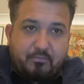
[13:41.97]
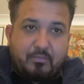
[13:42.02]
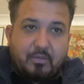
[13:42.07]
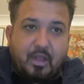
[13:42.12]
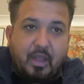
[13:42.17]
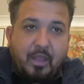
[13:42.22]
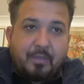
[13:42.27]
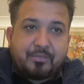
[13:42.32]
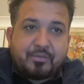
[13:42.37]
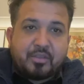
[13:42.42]

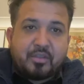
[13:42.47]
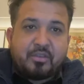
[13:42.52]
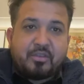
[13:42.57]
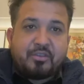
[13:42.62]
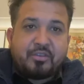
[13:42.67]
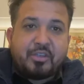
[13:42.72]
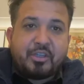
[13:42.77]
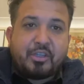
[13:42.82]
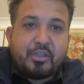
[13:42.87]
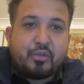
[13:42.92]

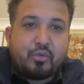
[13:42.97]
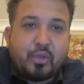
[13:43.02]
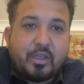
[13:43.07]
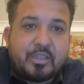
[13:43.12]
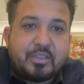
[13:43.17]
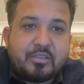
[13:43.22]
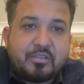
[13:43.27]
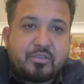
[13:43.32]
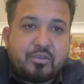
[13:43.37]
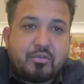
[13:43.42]
absurdity to
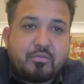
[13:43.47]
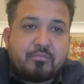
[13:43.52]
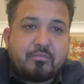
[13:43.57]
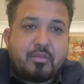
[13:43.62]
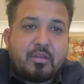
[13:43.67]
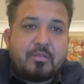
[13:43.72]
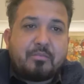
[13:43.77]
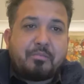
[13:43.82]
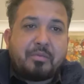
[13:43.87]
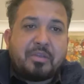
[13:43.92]
assume
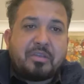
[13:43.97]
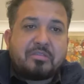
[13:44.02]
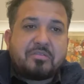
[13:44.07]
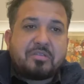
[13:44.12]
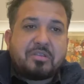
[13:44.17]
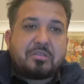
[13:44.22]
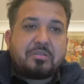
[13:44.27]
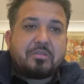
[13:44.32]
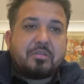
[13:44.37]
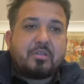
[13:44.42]
by
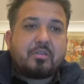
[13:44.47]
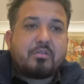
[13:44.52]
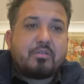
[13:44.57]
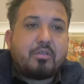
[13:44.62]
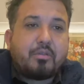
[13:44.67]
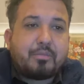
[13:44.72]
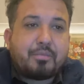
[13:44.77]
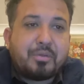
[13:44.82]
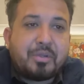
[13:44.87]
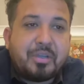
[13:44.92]
piercing the
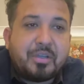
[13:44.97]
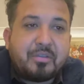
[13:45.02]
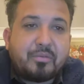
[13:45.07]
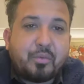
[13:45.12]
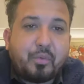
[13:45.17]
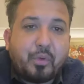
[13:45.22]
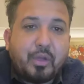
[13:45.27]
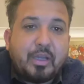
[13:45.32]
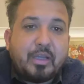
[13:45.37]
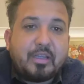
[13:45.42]
corporate
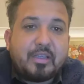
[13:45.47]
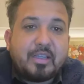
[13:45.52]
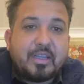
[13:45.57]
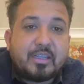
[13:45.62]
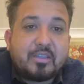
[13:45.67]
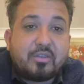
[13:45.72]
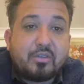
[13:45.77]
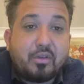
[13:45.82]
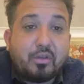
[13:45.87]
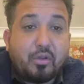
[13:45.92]
veil
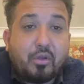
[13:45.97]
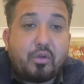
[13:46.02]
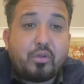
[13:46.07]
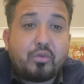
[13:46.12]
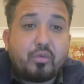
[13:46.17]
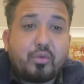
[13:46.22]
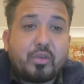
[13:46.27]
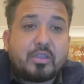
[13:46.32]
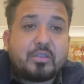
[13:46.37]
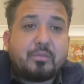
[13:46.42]
that
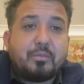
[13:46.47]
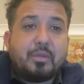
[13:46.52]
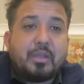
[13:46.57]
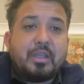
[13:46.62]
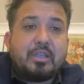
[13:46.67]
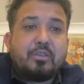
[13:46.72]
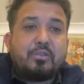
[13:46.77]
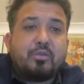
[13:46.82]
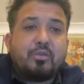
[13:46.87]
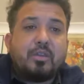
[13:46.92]
loan was
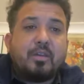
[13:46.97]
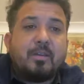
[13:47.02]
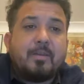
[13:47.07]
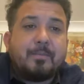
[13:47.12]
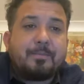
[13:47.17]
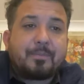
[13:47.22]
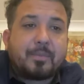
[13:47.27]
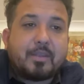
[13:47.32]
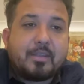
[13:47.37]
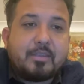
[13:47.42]
made to the
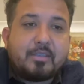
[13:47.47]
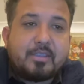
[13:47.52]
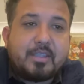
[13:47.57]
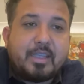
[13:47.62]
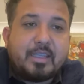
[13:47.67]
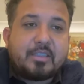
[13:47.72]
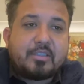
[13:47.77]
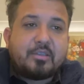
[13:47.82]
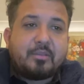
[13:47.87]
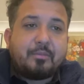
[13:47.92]

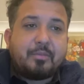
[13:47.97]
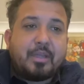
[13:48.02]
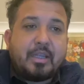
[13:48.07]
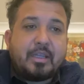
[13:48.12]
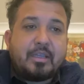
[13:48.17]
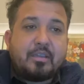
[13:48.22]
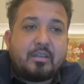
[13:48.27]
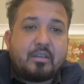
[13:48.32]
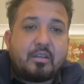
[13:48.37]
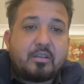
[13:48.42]
Sansom
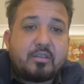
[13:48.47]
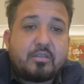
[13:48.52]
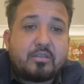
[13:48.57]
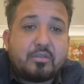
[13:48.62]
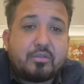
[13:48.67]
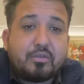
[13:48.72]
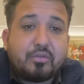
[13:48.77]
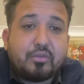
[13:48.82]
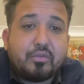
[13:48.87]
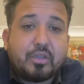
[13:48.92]
and not
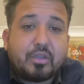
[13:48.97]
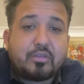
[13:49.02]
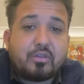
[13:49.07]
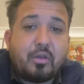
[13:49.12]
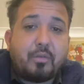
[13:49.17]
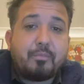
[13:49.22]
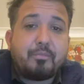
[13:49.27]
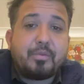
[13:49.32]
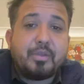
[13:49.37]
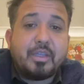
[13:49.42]
to the
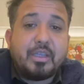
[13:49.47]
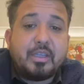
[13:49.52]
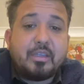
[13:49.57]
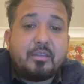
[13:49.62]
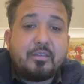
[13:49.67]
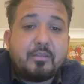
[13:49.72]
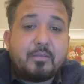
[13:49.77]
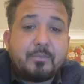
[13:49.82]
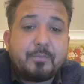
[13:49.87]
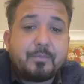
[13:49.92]
company.
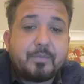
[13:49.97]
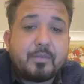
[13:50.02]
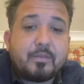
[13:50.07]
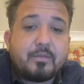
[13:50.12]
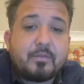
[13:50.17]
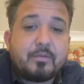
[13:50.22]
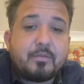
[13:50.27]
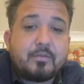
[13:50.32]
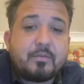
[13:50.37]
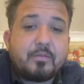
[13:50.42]

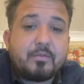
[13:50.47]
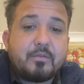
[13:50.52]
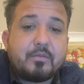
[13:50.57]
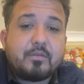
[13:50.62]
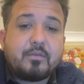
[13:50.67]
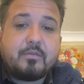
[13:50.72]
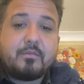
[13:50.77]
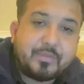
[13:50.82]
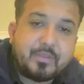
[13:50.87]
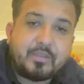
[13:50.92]

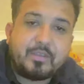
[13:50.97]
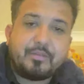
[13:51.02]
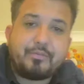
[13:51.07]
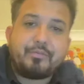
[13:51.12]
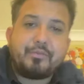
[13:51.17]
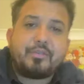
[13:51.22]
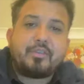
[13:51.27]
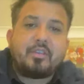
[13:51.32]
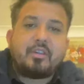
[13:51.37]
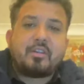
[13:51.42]

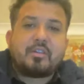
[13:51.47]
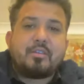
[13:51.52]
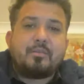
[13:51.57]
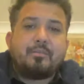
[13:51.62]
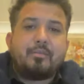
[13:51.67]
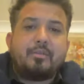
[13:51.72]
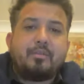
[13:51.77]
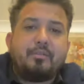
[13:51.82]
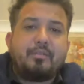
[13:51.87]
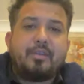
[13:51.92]
If we talk
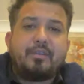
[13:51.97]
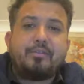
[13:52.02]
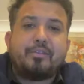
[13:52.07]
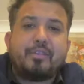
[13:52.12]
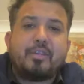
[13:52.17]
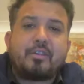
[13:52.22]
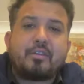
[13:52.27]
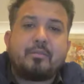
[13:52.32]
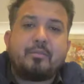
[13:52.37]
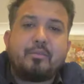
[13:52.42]
about when we
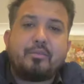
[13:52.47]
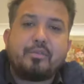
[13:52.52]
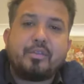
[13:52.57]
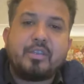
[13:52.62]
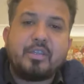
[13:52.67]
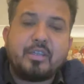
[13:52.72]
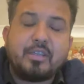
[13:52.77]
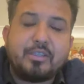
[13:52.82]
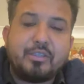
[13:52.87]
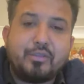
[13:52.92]
talk about
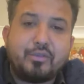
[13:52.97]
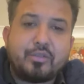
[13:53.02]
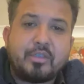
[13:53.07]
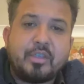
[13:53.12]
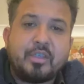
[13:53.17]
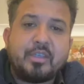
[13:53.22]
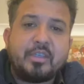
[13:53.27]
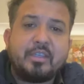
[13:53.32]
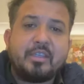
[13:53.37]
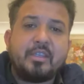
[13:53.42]
the
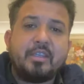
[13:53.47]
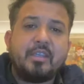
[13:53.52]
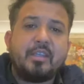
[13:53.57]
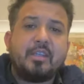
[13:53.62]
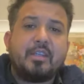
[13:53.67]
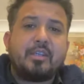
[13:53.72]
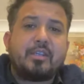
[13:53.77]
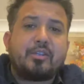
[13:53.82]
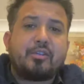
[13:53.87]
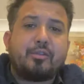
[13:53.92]
UK
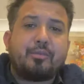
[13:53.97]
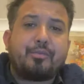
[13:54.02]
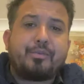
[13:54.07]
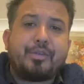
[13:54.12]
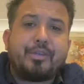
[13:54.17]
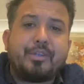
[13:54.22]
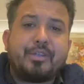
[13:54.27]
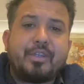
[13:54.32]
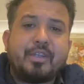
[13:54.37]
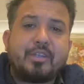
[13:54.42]

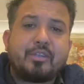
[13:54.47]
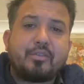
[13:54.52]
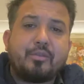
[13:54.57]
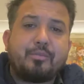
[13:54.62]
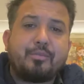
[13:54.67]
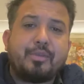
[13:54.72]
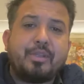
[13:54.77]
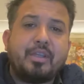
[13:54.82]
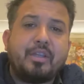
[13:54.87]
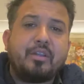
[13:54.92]
corporate and
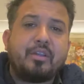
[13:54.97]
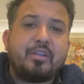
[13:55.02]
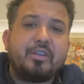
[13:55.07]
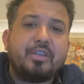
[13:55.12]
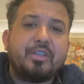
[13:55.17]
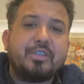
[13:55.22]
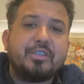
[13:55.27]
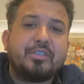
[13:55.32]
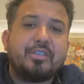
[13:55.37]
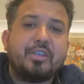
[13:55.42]
company law,
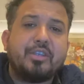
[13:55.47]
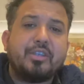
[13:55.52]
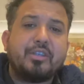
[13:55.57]
there is